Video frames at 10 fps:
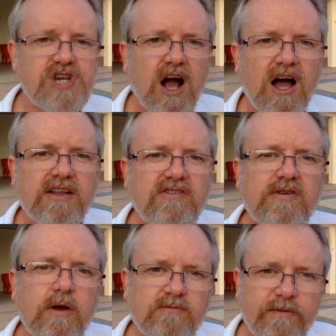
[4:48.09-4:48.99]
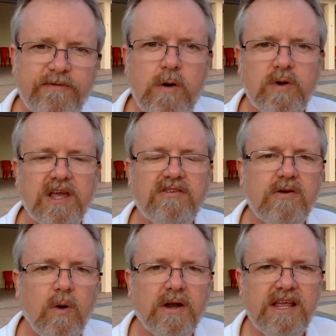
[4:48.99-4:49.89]
John's focus
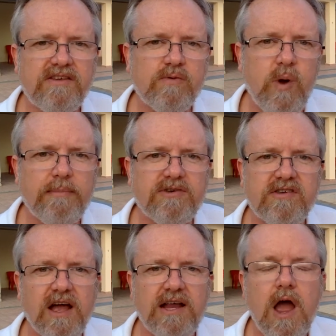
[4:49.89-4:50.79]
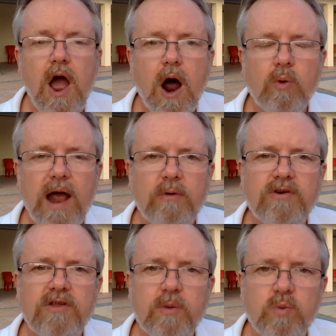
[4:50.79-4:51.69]
on his website
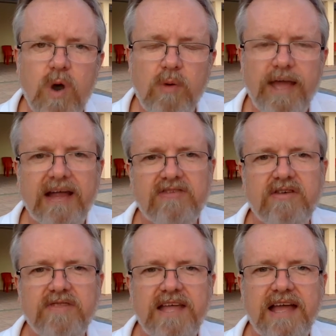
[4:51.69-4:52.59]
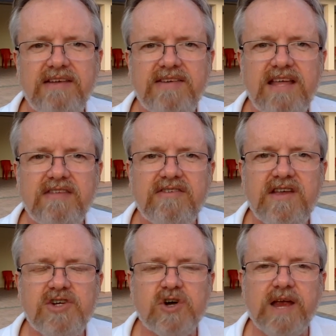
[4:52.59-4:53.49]
around to the romance of the 18th
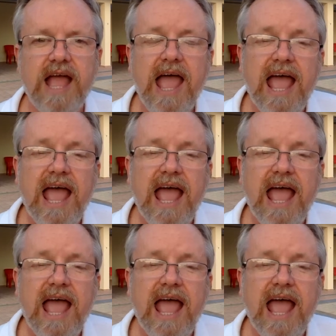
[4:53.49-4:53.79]
century.